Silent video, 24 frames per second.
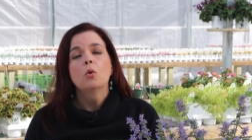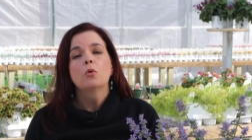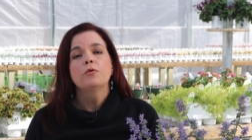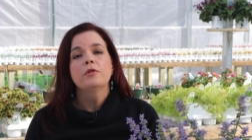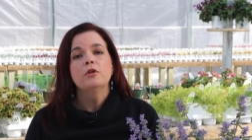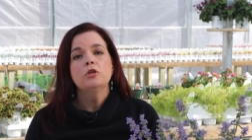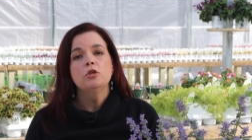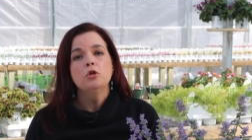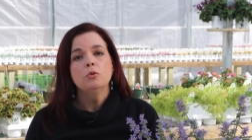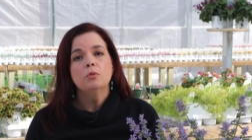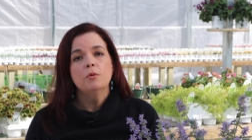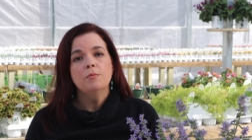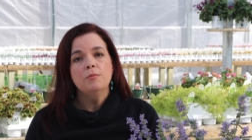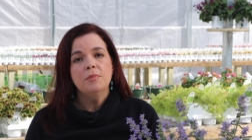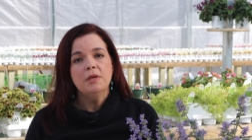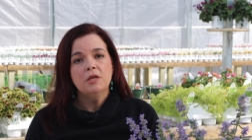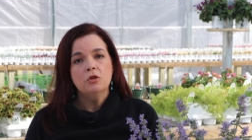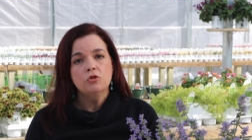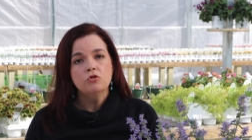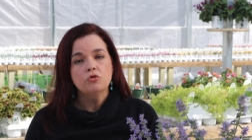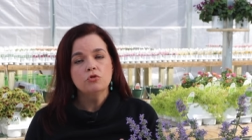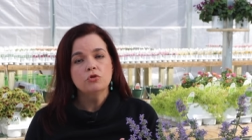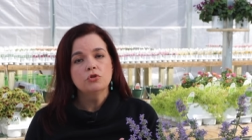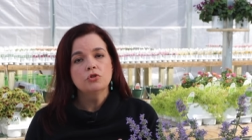or that you
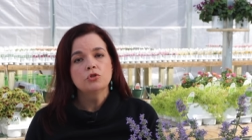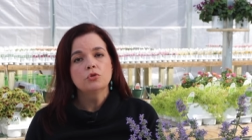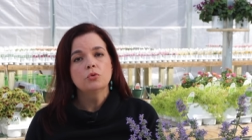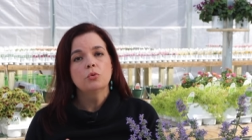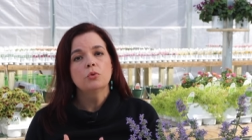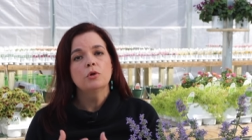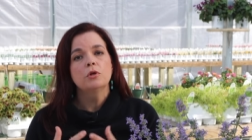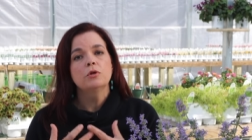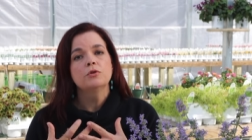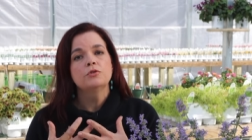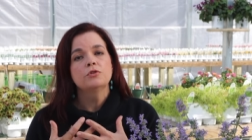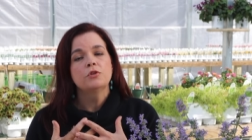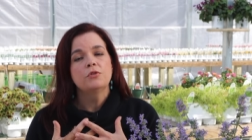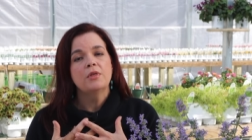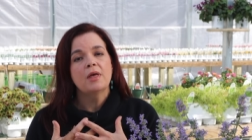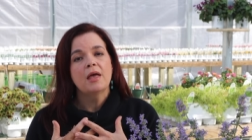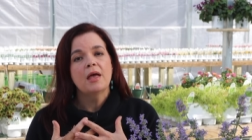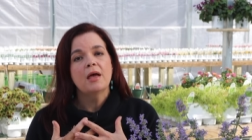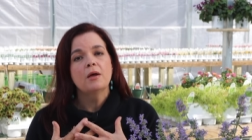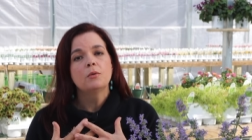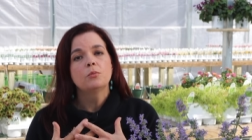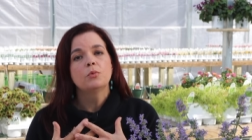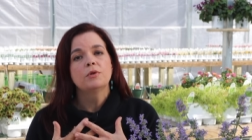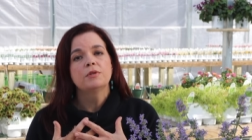amend your soil so
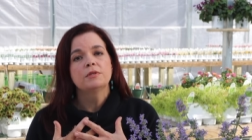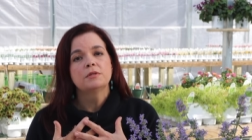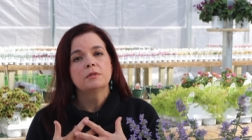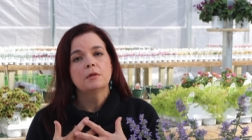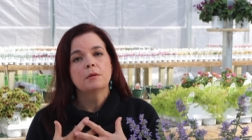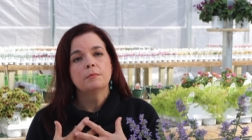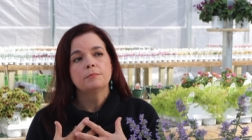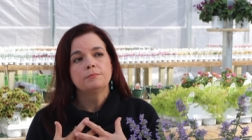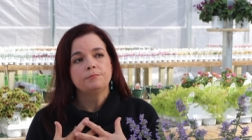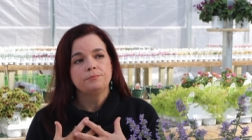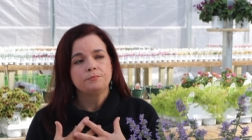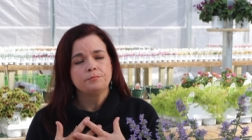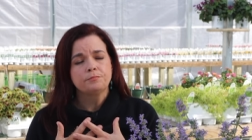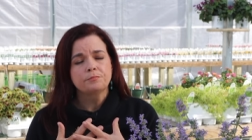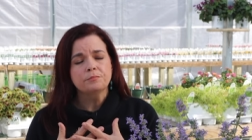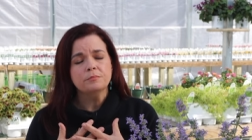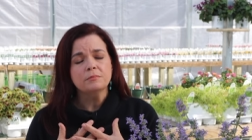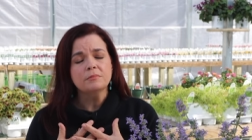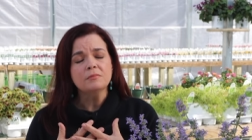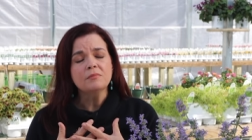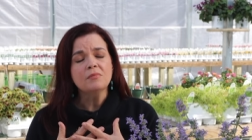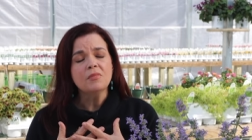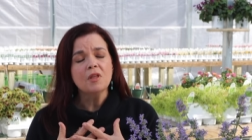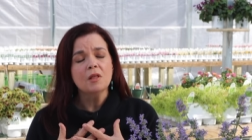that with some
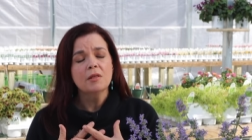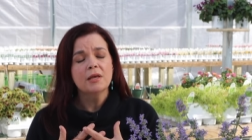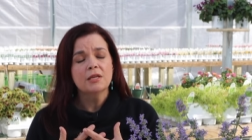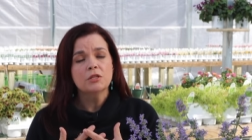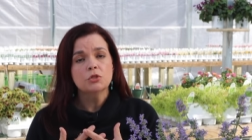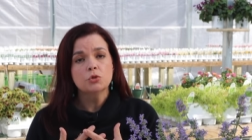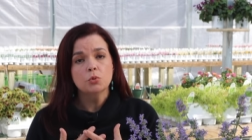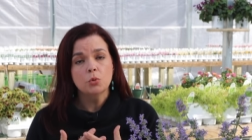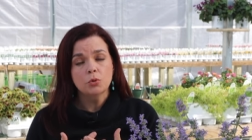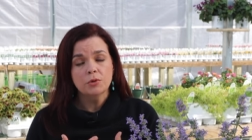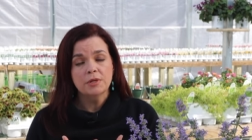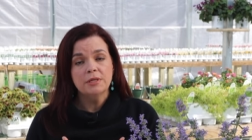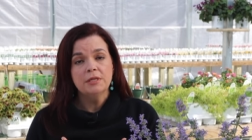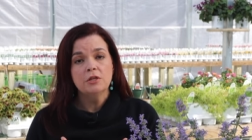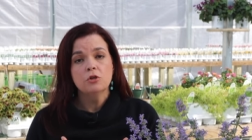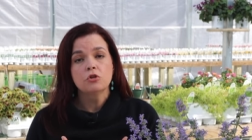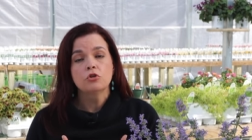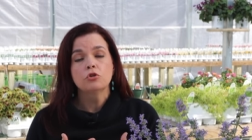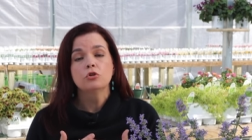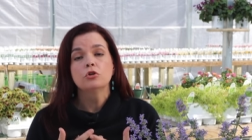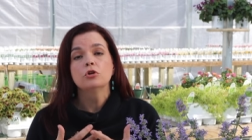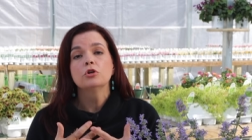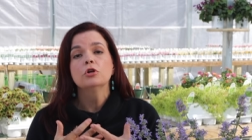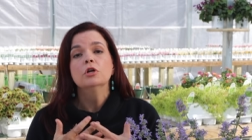like soil
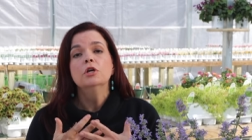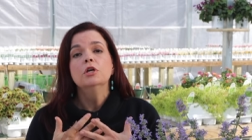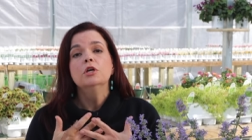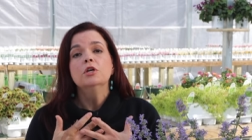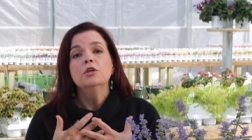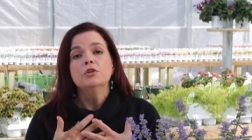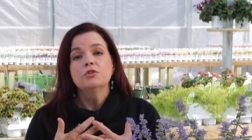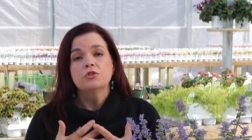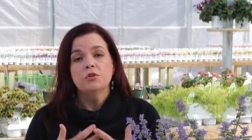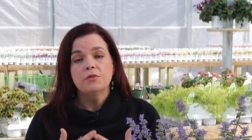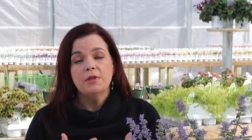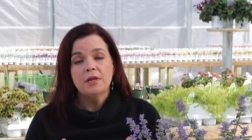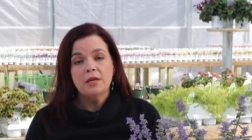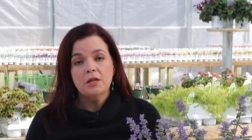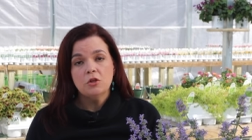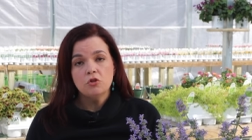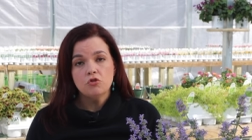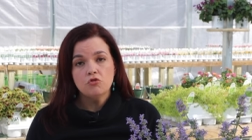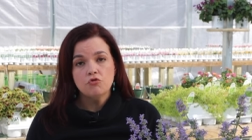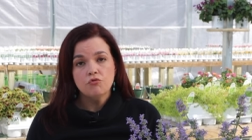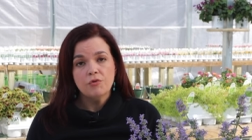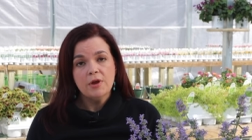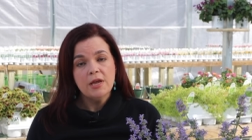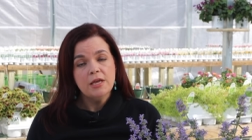conditioner so that
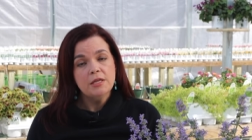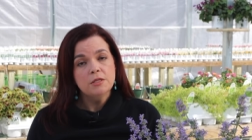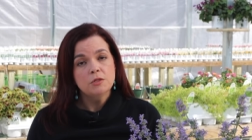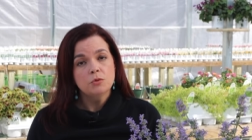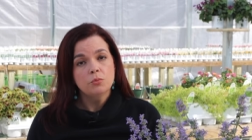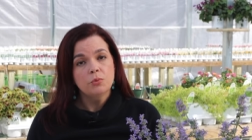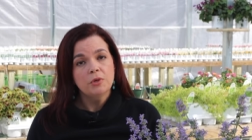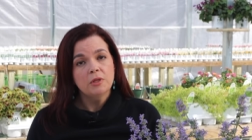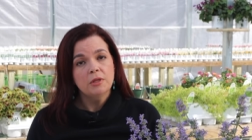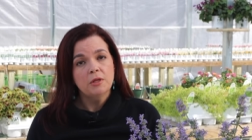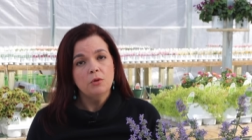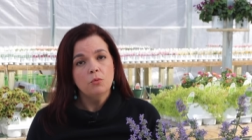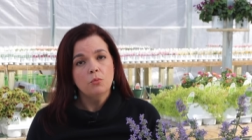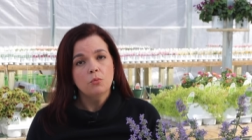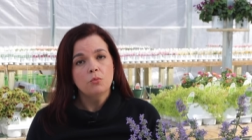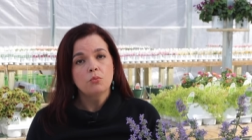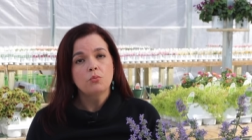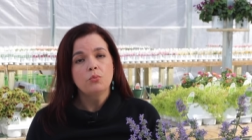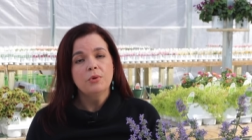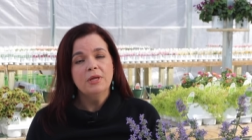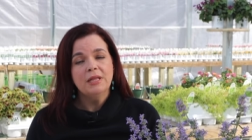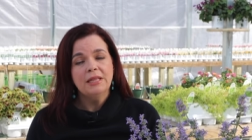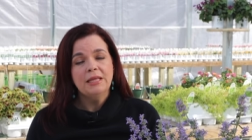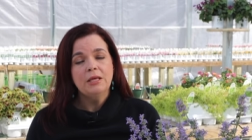it drains really,
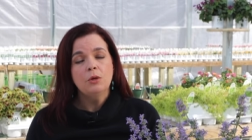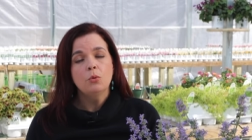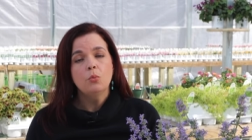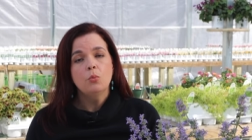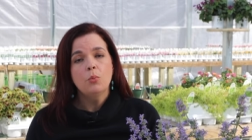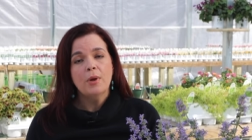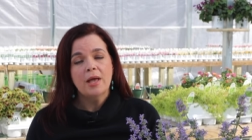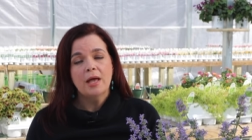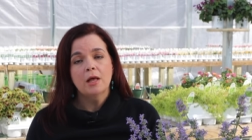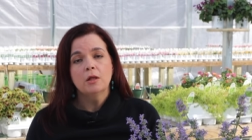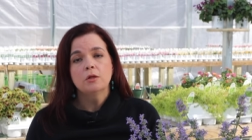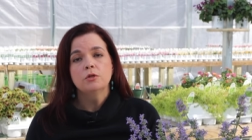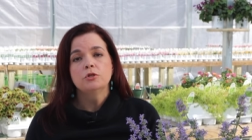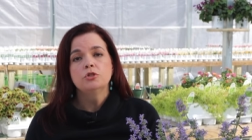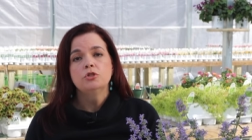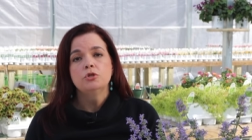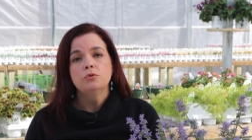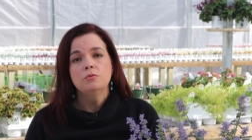really well.